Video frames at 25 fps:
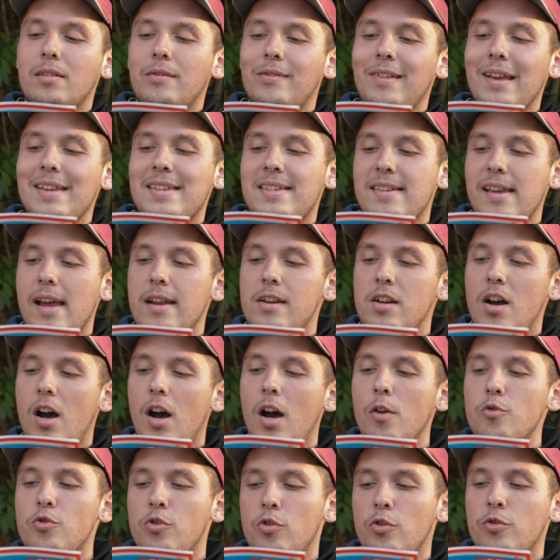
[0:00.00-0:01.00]
They said,
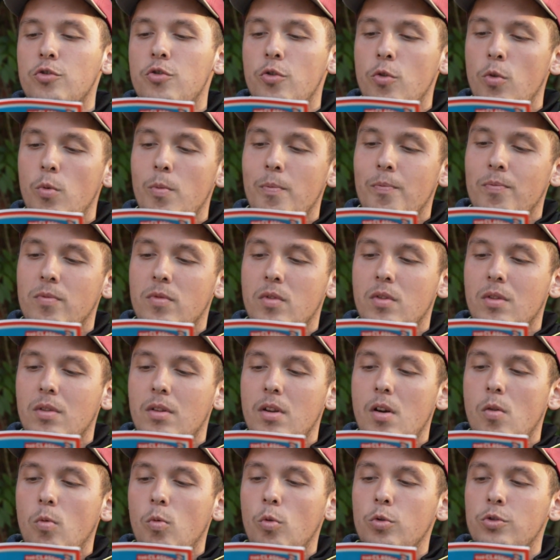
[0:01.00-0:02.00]
"How do you do?
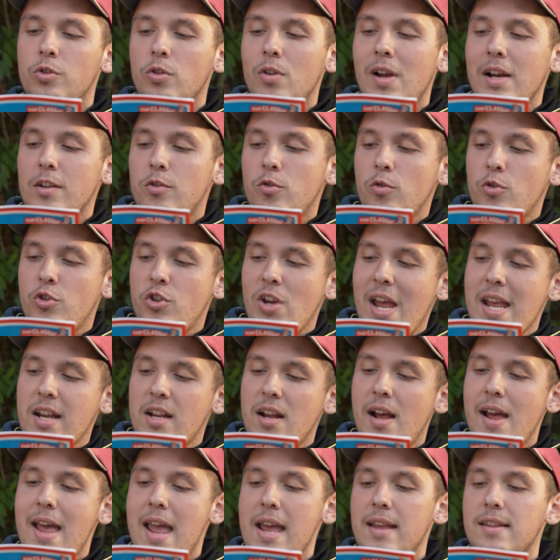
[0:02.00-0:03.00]
Would you like to
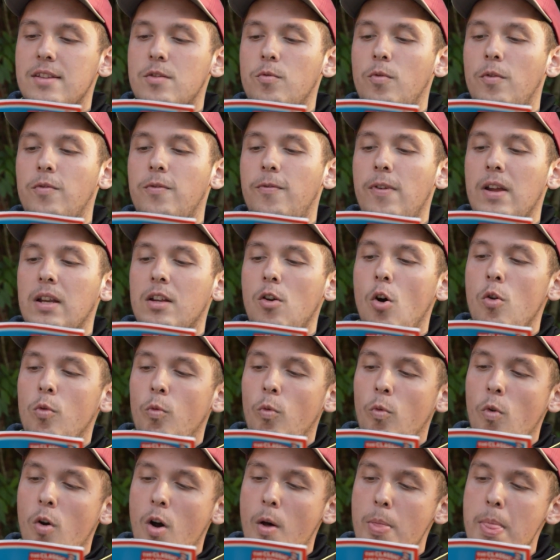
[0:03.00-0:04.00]
shake hands with thing
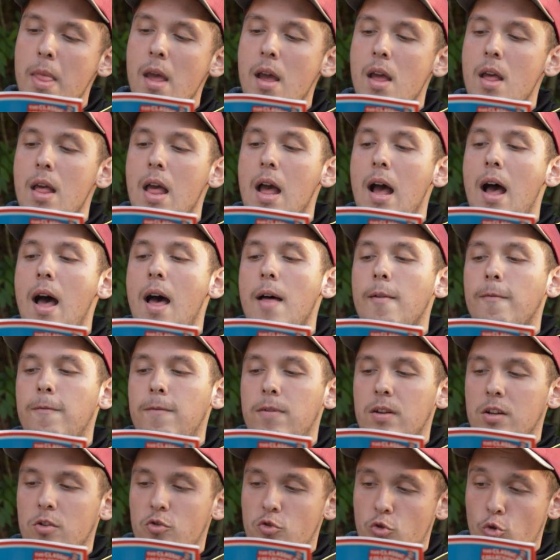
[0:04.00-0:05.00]
on one and
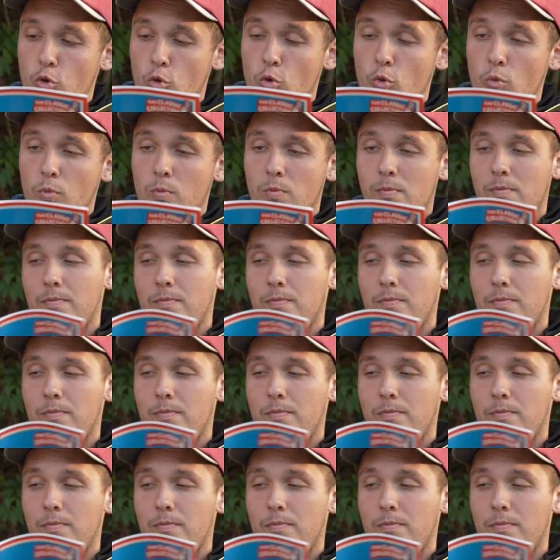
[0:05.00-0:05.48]
thing two?"